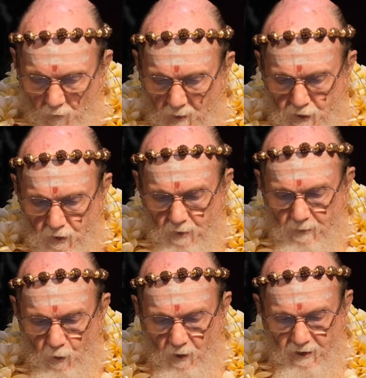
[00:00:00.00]
But you can
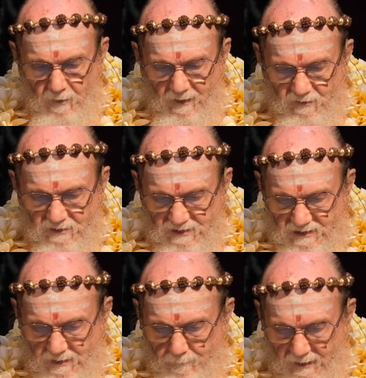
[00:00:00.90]
be worried about
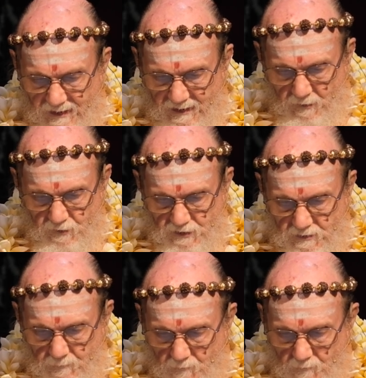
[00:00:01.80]
somebody else